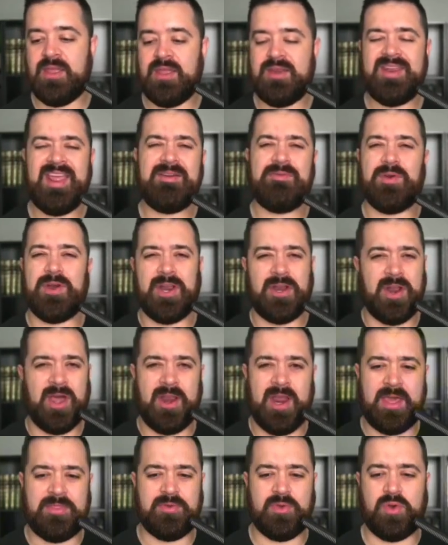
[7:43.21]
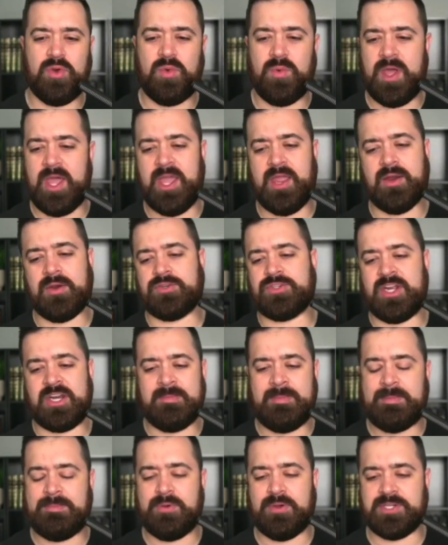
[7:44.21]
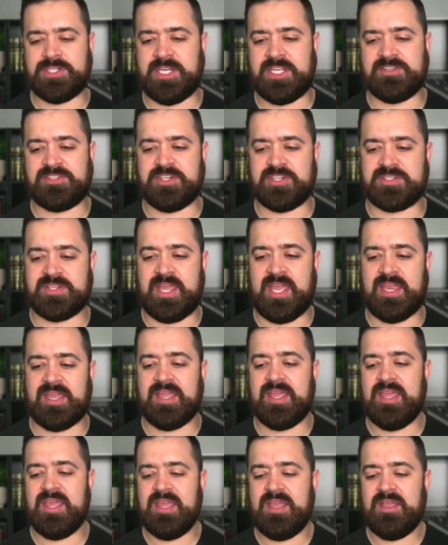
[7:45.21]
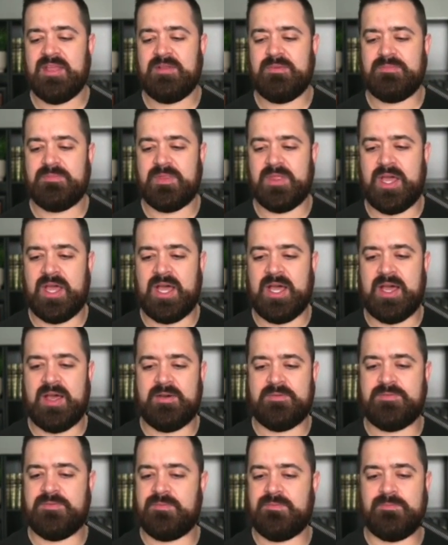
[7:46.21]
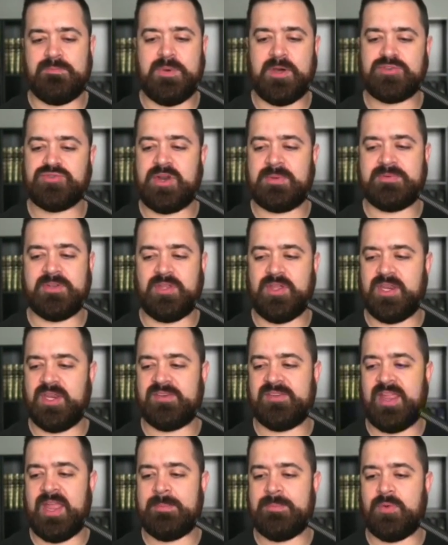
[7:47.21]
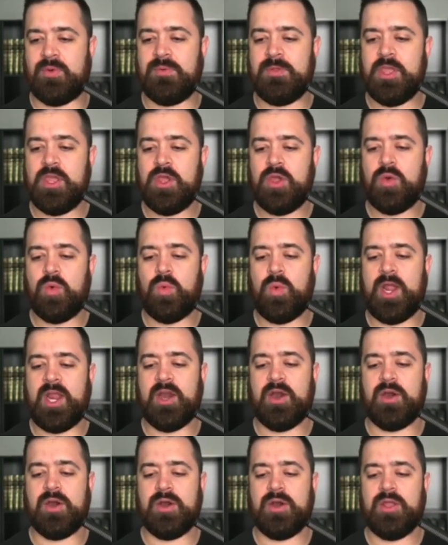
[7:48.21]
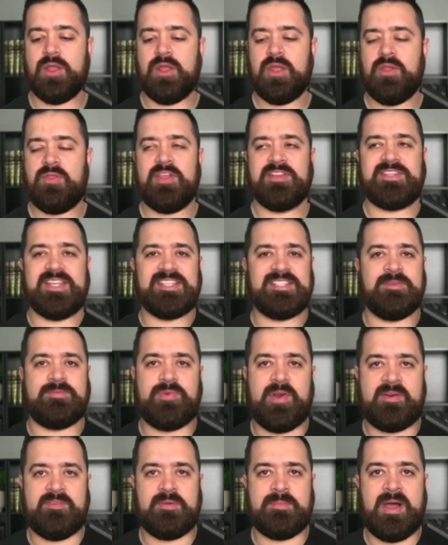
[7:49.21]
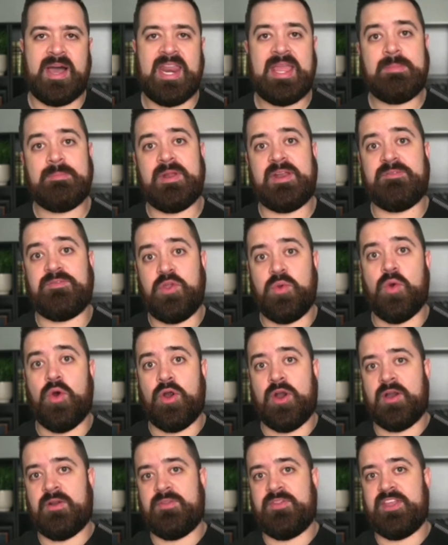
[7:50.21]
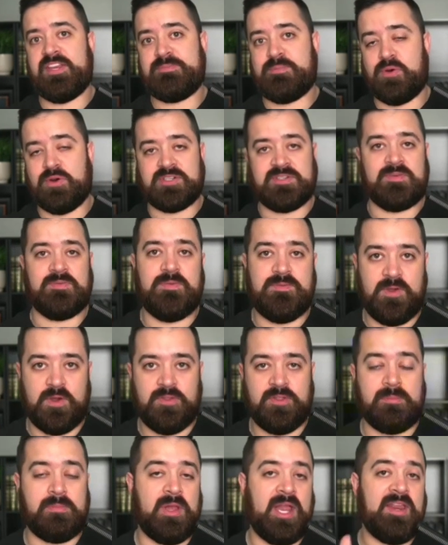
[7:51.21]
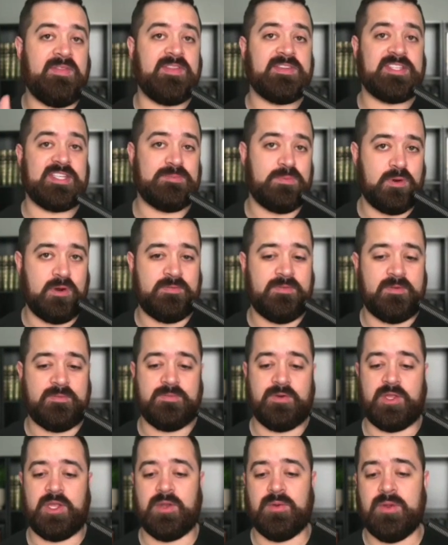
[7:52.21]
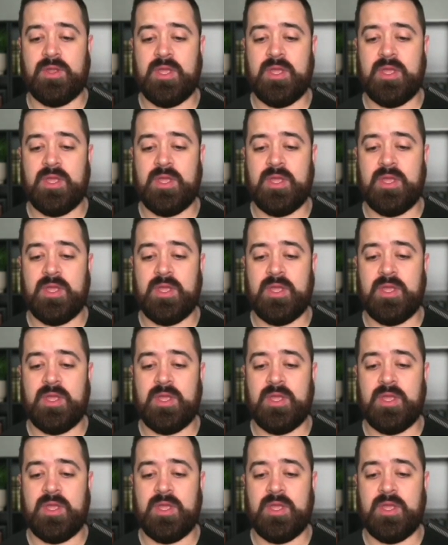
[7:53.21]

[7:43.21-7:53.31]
Never in an unethical way or trying to be pushy. It's just like BuzzRep's a good example where this isn't for everybody, but if you are this person, fill in the blank, this is perfect for you.